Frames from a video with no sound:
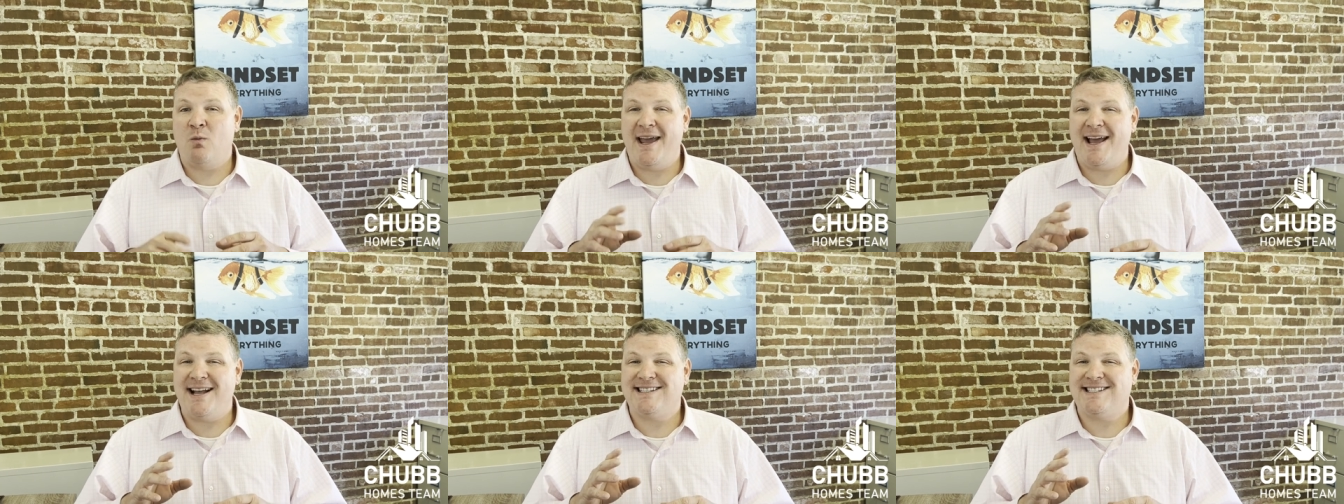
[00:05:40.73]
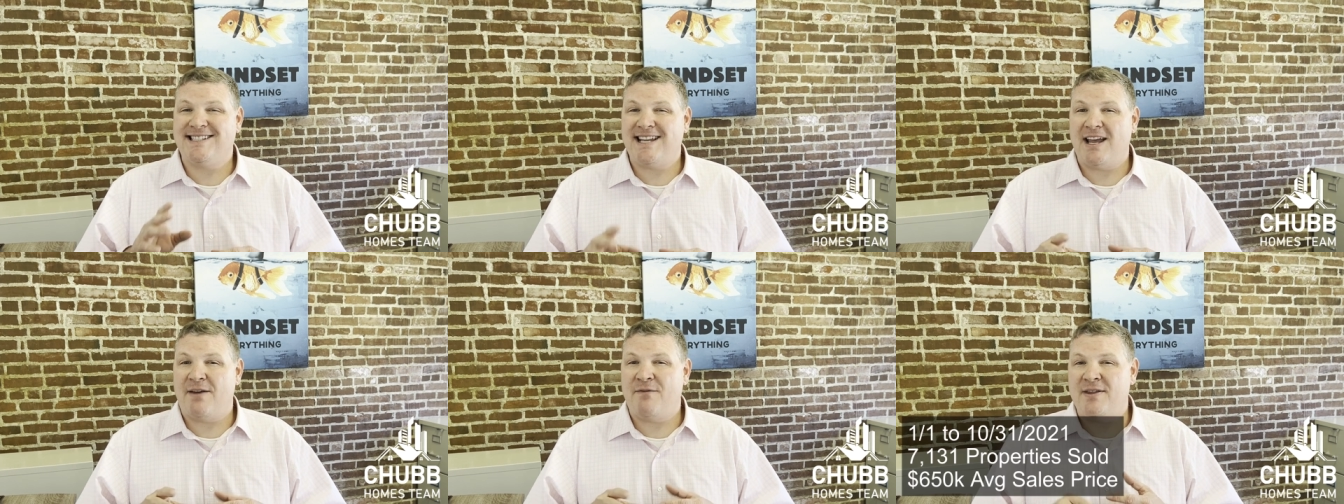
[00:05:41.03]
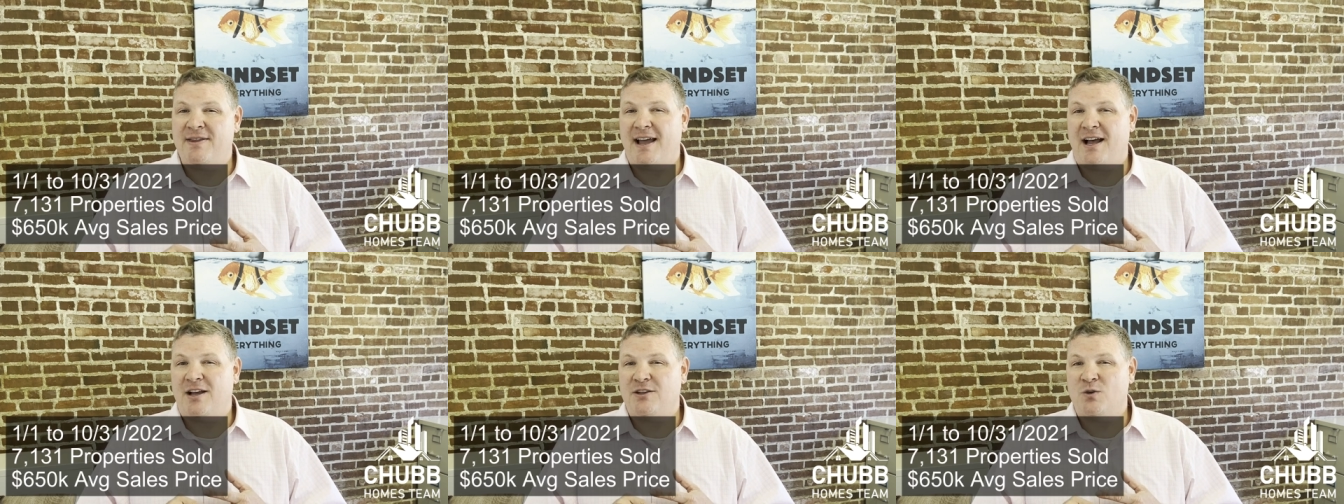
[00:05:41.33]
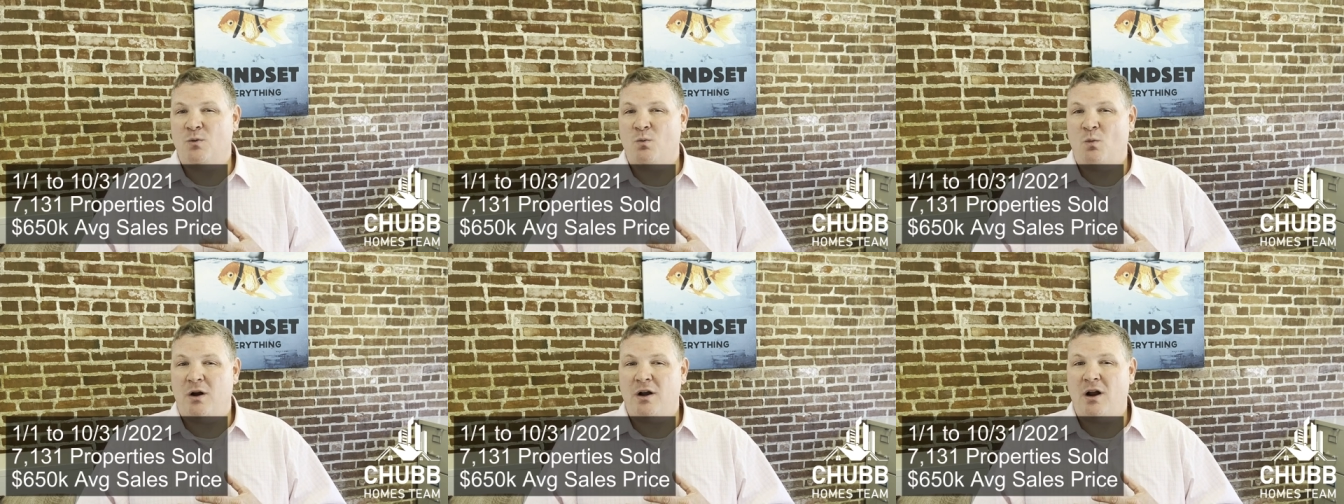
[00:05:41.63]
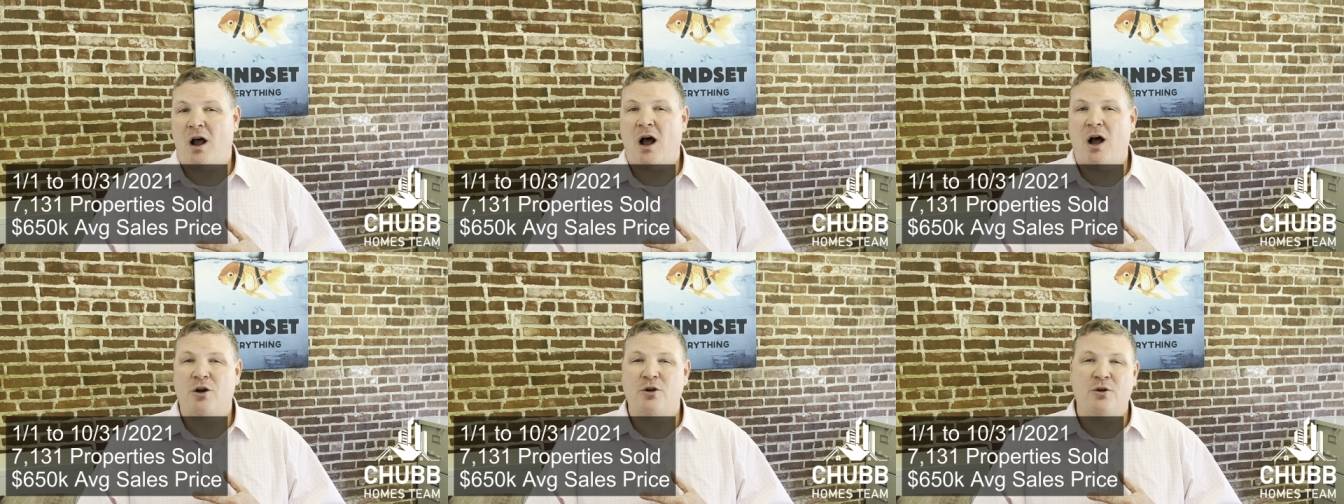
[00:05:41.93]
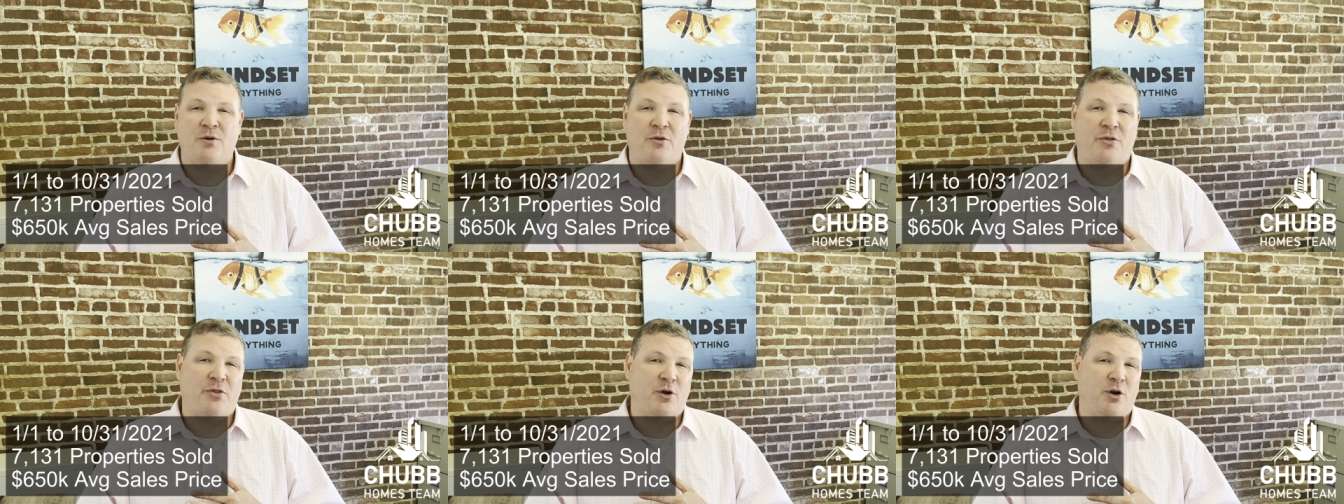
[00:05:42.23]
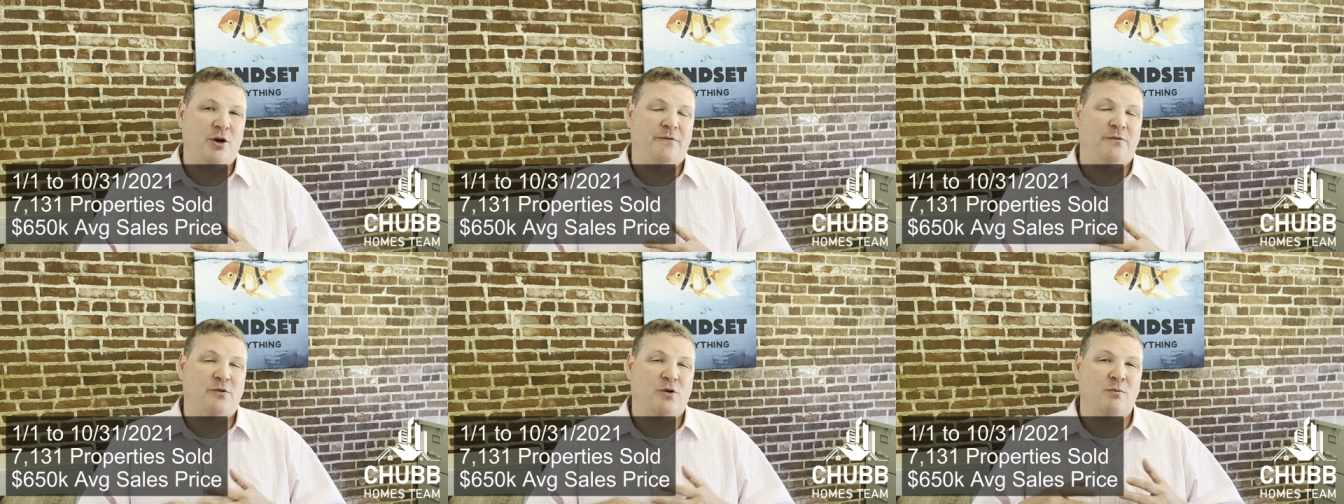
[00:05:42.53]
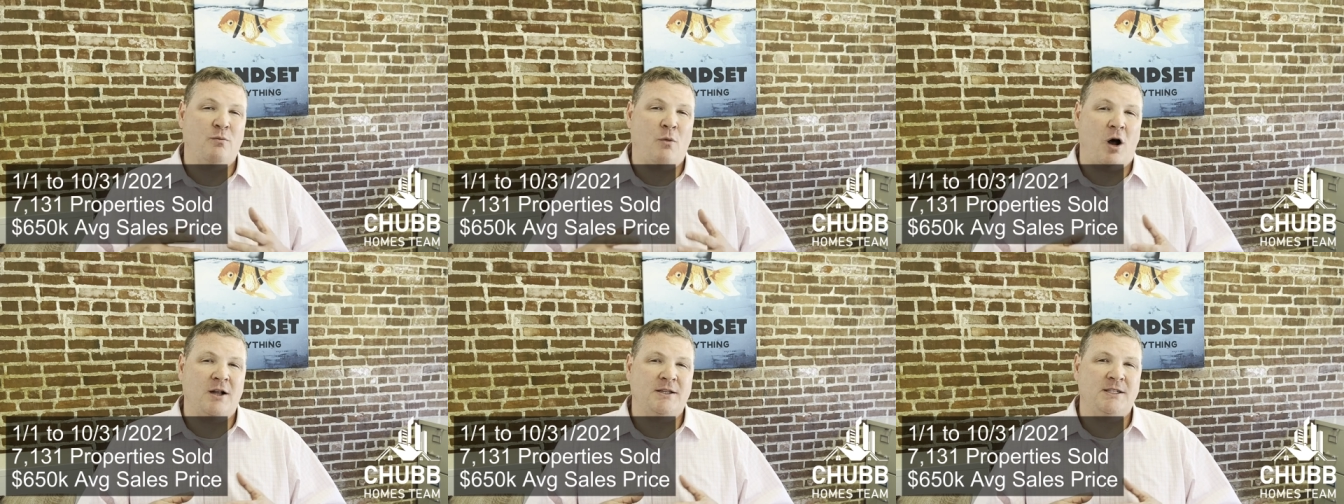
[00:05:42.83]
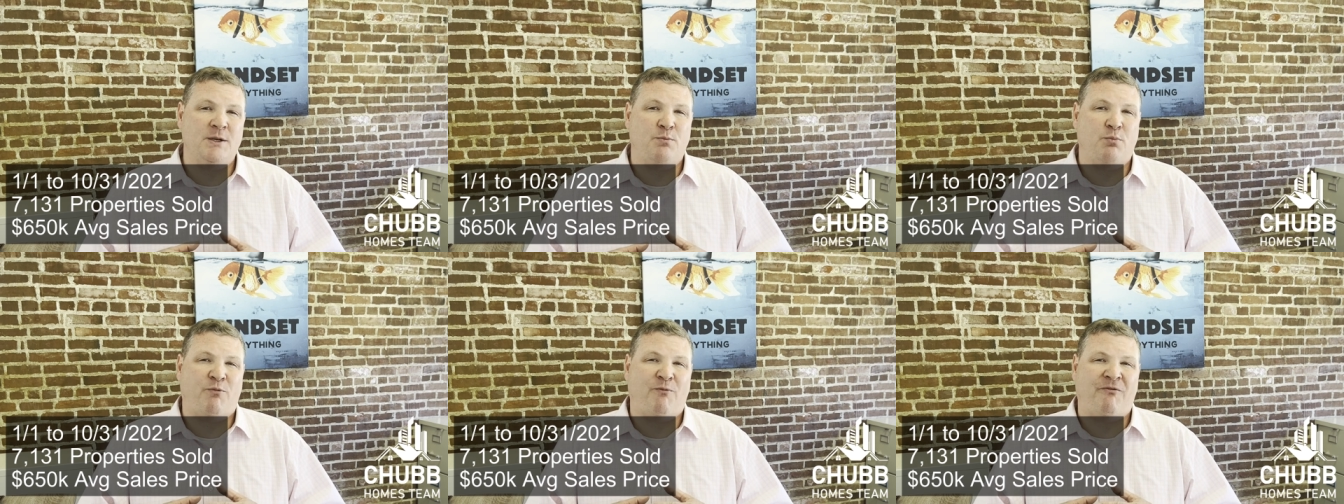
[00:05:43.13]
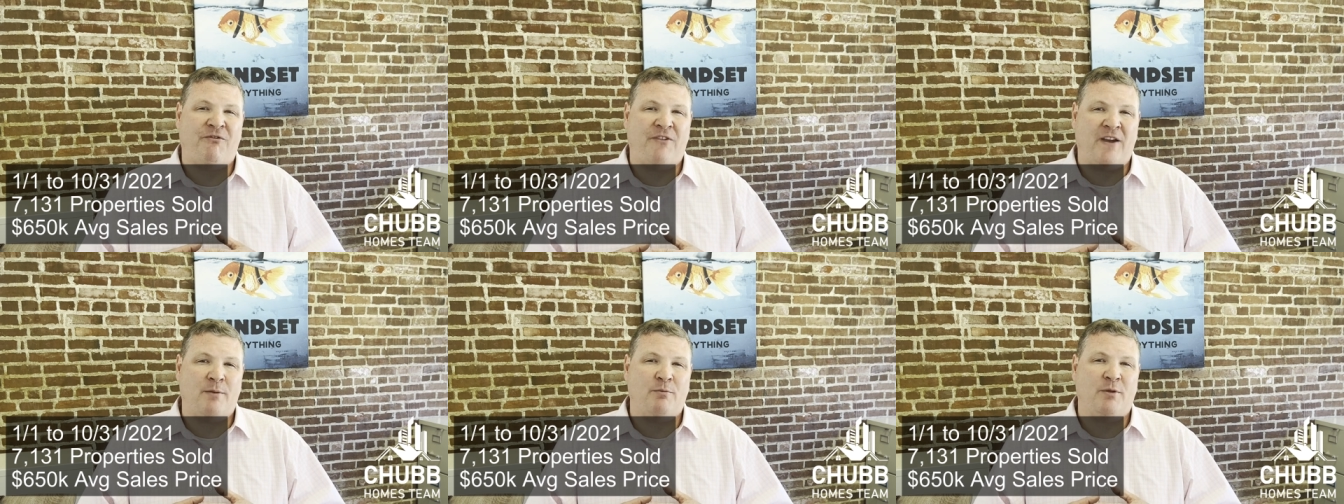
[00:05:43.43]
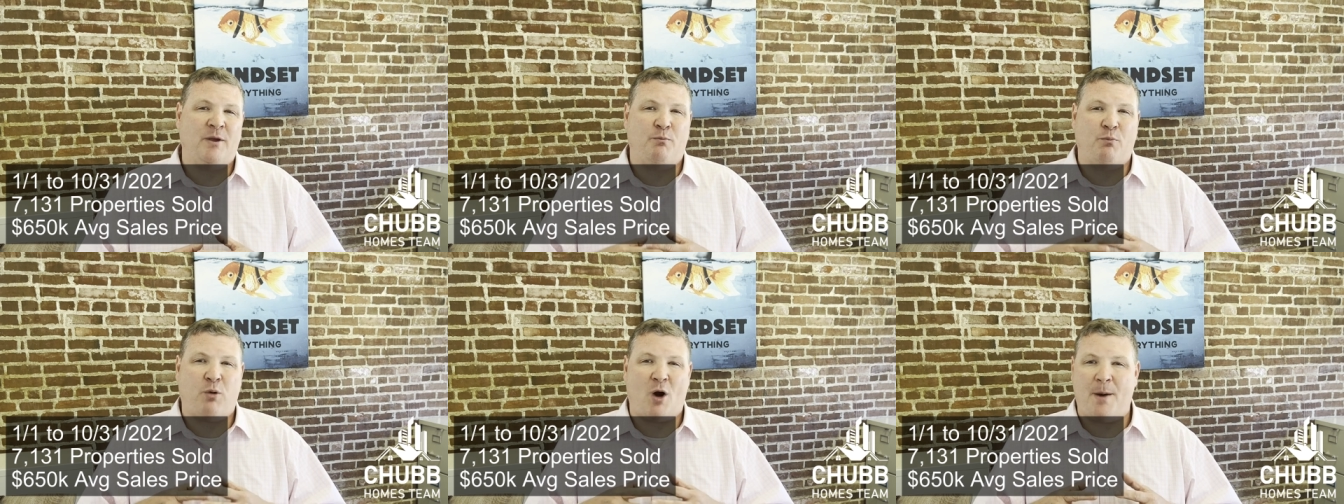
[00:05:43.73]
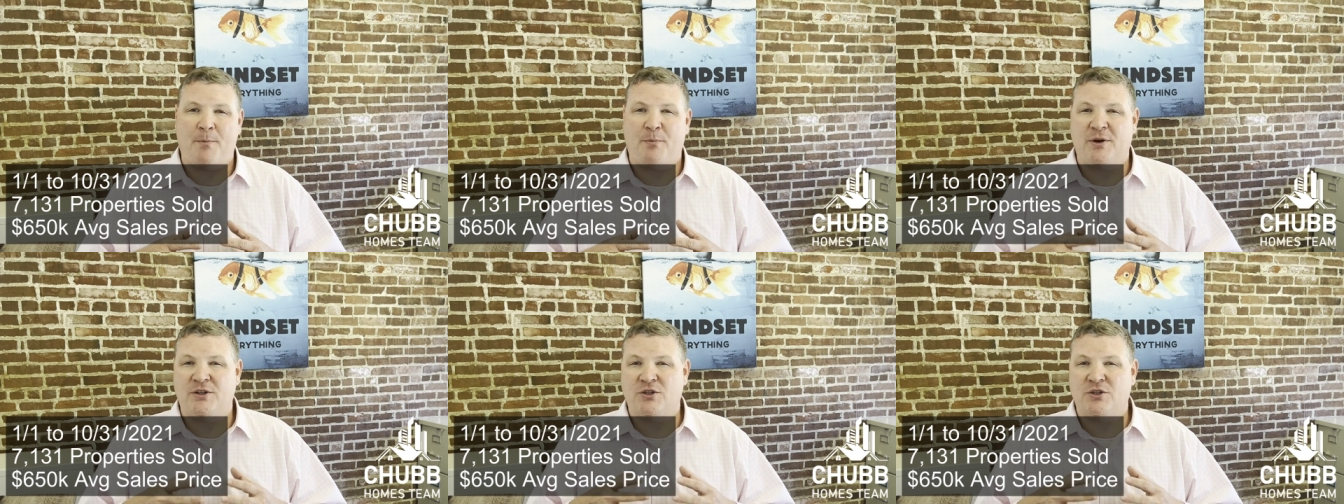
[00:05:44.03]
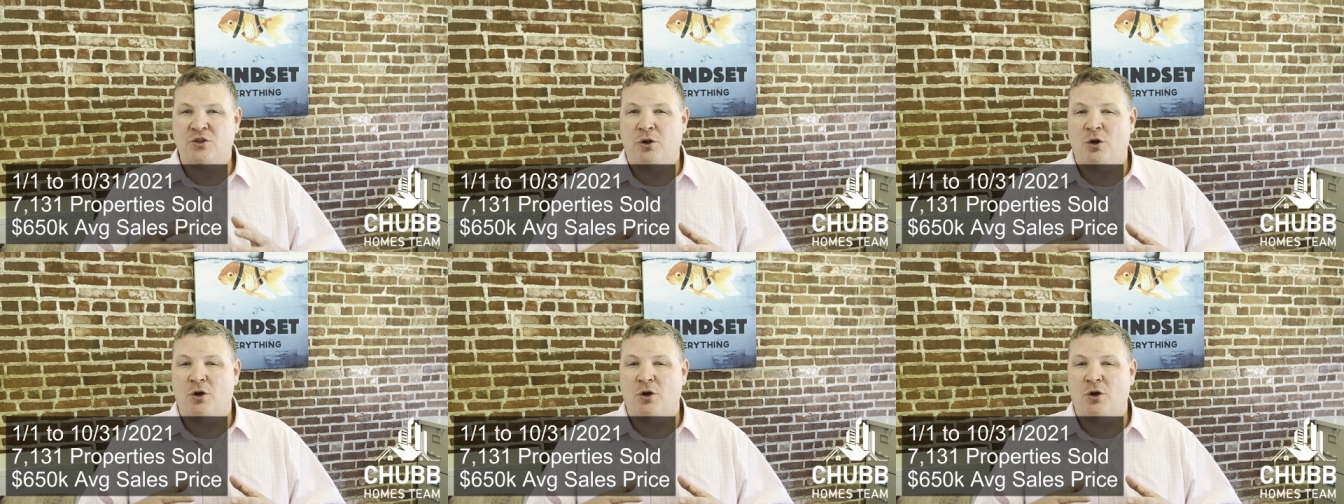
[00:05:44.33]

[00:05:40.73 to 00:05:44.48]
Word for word: we had 7,134 multifamily properties